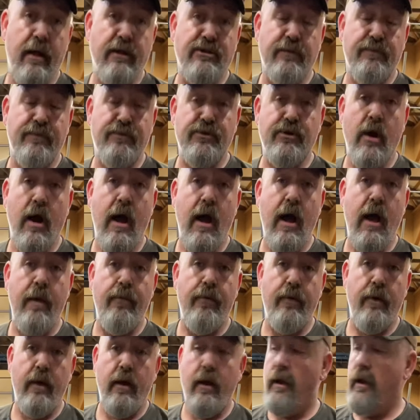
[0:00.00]
subscribe,
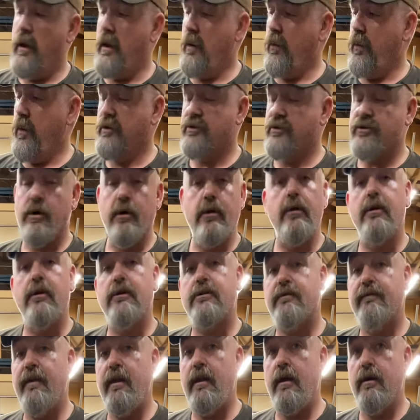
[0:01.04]
and we'll start doing
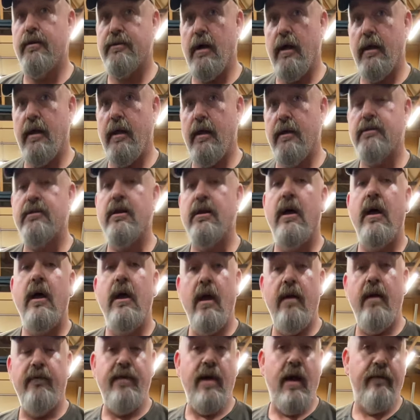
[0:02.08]
some videos like this.
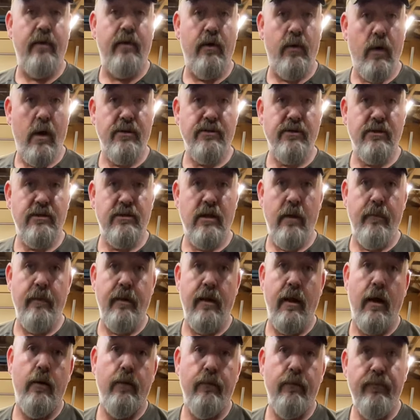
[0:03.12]
If you have any questions, let me
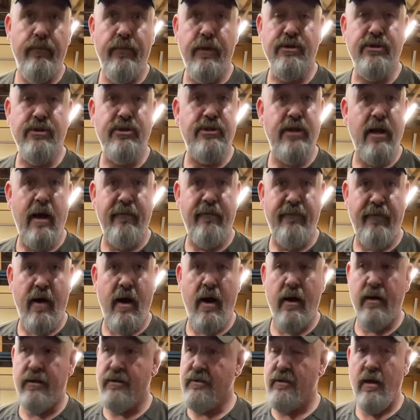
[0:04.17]
know. This is Chad
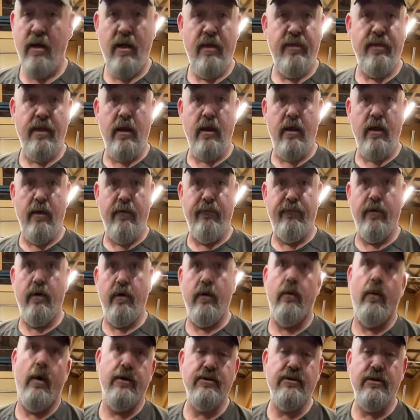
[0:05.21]
Fox. Thank you
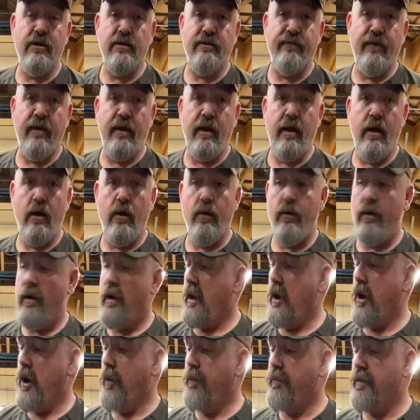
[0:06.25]
for watching this video.
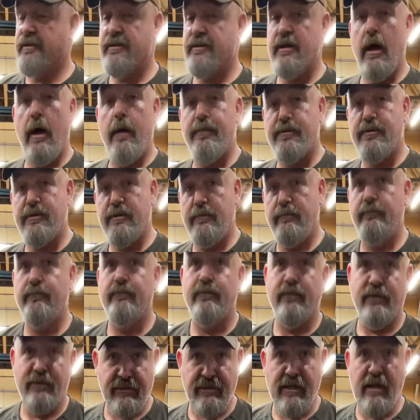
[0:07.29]
I hope this helps.
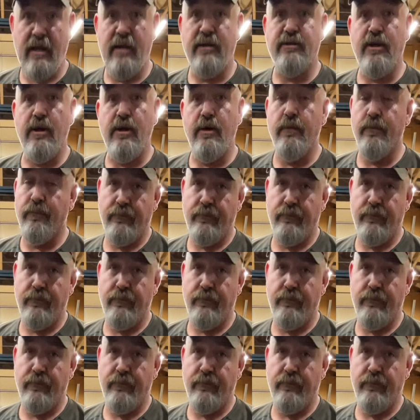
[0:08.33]
See you soon.